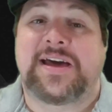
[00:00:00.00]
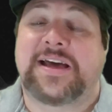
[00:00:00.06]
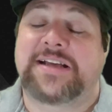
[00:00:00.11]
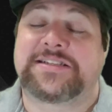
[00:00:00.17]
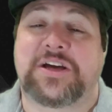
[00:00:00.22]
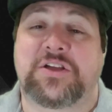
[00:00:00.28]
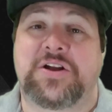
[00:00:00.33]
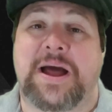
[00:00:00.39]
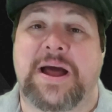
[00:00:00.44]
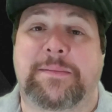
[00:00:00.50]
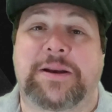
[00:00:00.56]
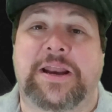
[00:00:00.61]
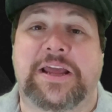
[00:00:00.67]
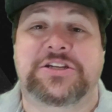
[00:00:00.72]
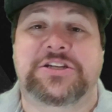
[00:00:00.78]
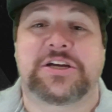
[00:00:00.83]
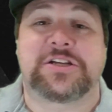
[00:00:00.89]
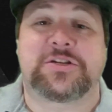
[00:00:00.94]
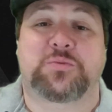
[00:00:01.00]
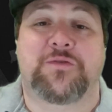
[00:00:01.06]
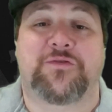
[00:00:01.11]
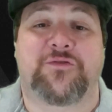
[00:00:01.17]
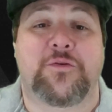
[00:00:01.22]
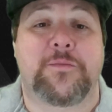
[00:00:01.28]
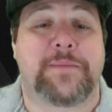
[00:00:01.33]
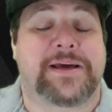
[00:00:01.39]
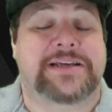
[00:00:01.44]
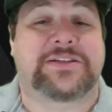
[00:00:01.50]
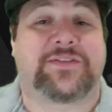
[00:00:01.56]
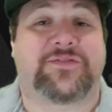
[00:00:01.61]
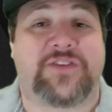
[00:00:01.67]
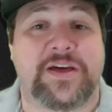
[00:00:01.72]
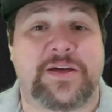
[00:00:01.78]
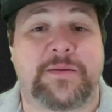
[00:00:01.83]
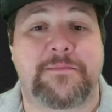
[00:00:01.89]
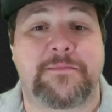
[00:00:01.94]
Its other nominations were for Best
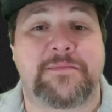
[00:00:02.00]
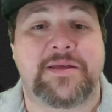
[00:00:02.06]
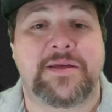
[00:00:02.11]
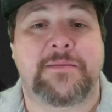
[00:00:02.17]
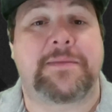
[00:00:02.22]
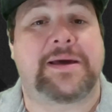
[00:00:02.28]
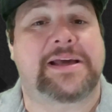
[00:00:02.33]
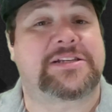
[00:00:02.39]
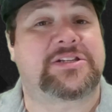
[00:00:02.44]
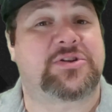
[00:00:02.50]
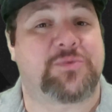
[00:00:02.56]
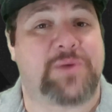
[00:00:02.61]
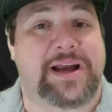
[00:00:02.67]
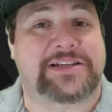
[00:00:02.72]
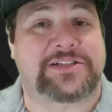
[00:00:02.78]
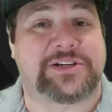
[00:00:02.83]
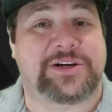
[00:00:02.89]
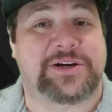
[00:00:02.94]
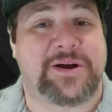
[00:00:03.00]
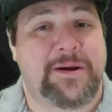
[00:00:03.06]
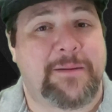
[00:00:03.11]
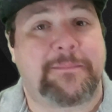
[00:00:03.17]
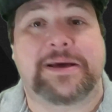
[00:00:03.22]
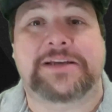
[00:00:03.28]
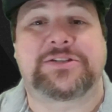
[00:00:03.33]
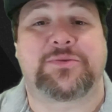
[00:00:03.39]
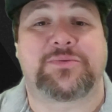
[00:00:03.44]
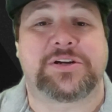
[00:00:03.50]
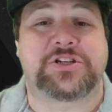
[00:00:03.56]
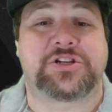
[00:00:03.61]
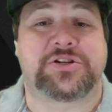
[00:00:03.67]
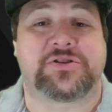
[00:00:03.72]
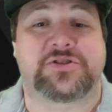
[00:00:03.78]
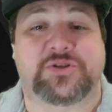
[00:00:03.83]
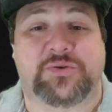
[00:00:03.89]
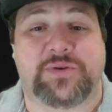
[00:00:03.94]
Film, Best Director, Best
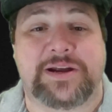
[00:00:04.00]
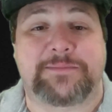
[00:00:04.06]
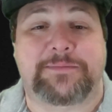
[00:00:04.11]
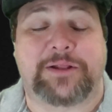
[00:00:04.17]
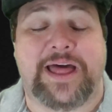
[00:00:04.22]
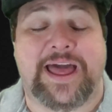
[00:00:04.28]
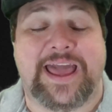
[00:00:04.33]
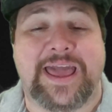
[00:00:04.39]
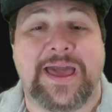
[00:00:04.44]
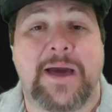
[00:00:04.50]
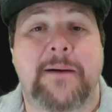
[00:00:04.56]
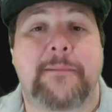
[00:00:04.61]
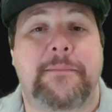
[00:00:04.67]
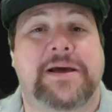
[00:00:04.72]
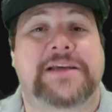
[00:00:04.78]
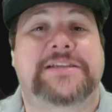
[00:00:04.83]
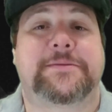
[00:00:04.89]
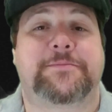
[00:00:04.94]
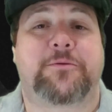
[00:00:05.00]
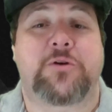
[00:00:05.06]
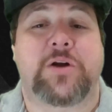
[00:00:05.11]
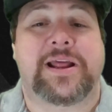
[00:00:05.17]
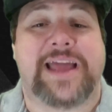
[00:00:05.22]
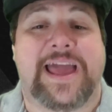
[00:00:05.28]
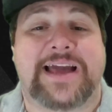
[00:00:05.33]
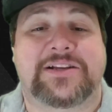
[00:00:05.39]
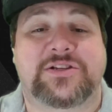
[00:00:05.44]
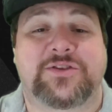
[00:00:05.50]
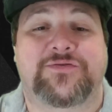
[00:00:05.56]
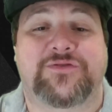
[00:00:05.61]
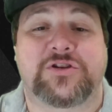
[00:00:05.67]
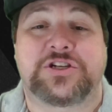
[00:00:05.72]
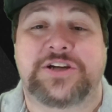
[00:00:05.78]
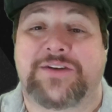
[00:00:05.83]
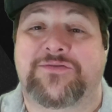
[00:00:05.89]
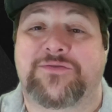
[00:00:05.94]
Original Screenplay, Best Supporting Actor
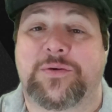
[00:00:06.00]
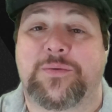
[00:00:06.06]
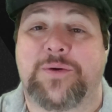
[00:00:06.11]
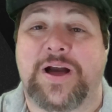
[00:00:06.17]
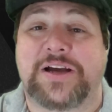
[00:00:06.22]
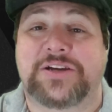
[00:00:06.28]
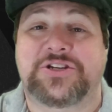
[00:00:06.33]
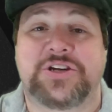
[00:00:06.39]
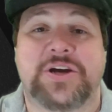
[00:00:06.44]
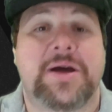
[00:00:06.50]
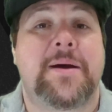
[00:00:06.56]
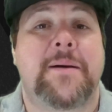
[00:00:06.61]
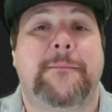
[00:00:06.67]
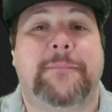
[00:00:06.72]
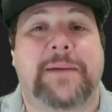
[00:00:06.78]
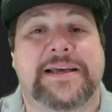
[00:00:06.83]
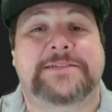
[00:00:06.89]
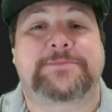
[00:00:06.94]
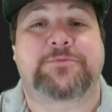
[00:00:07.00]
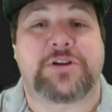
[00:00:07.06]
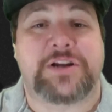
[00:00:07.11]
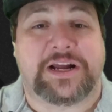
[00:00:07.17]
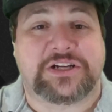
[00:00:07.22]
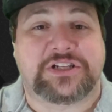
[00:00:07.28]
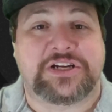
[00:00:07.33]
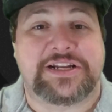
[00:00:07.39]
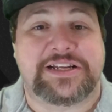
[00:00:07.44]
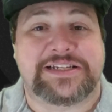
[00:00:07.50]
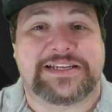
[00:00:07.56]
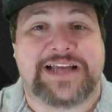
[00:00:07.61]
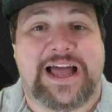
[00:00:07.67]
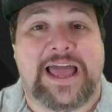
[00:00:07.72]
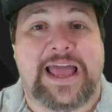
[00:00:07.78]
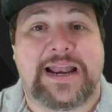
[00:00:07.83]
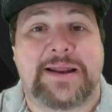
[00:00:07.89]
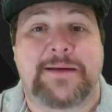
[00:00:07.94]
for Jeffrey Rush, Best Production
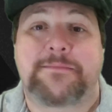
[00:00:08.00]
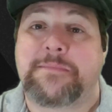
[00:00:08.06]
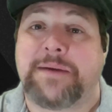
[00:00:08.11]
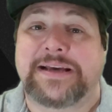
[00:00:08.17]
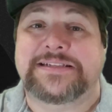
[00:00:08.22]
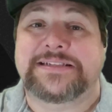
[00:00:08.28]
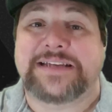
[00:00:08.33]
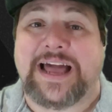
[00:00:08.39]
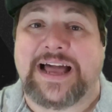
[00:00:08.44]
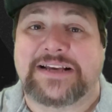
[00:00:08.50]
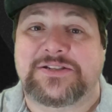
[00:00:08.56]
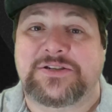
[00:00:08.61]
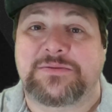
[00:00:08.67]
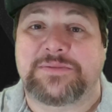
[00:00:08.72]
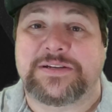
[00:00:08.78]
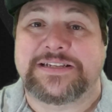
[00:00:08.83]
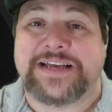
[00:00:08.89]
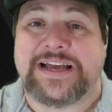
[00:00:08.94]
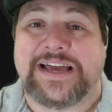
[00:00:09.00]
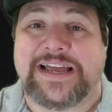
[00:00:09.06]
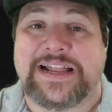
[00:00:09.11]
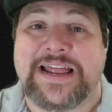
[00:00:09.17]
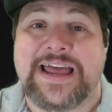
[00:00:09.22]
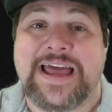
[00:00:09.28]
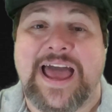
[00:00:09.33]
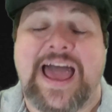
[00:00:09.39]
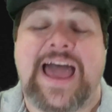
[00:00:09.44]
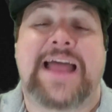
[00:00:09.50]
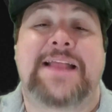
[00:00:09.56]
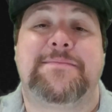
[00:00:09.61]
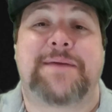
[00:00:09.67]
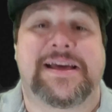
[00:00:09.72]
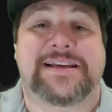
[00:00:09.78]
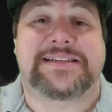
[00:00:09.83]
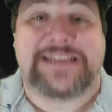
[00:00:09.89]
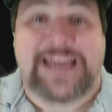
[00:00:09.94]
Design, Best Costume Design, and
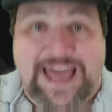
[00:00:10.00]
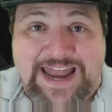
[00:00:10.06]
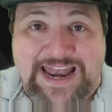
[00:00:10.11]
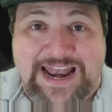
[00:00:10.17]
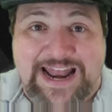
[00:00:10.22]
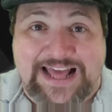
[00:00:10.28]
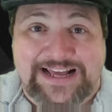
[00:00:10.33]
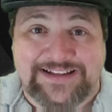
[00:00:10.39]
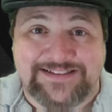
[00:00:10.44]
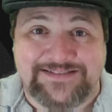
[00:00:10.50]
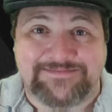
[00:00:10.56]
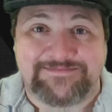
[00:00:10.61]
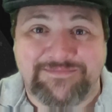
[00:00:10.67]
Best Editing.